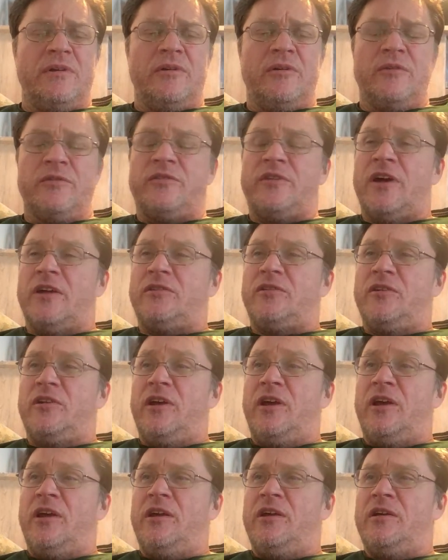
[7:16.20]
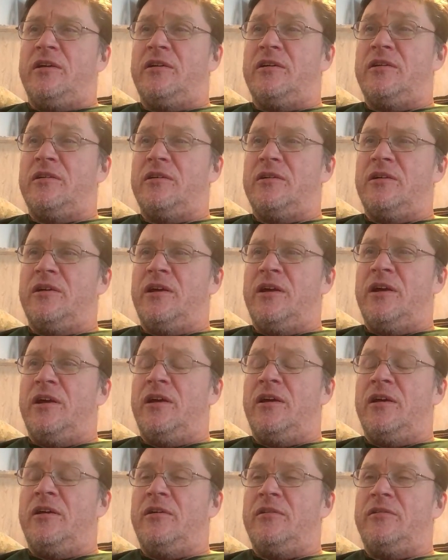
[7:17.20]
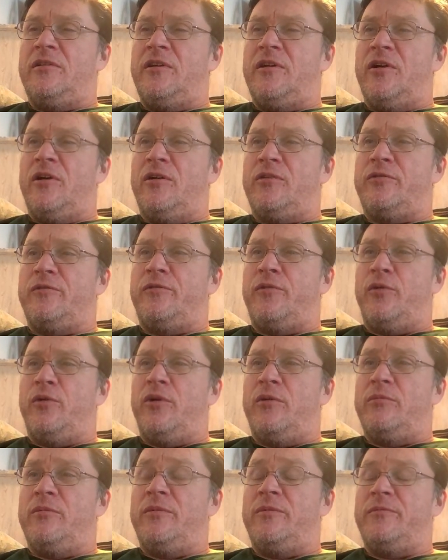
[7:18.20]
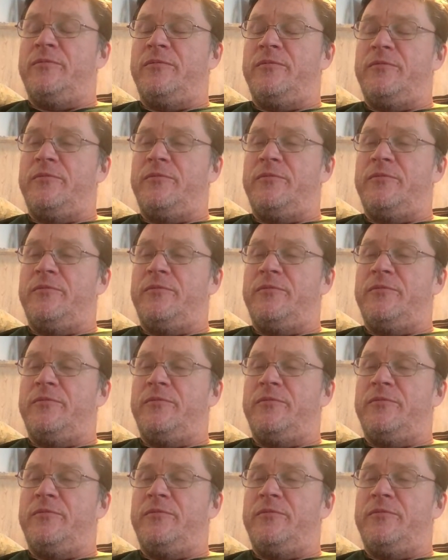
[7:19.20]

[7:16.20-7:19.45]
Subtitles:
on Saturday. The earth form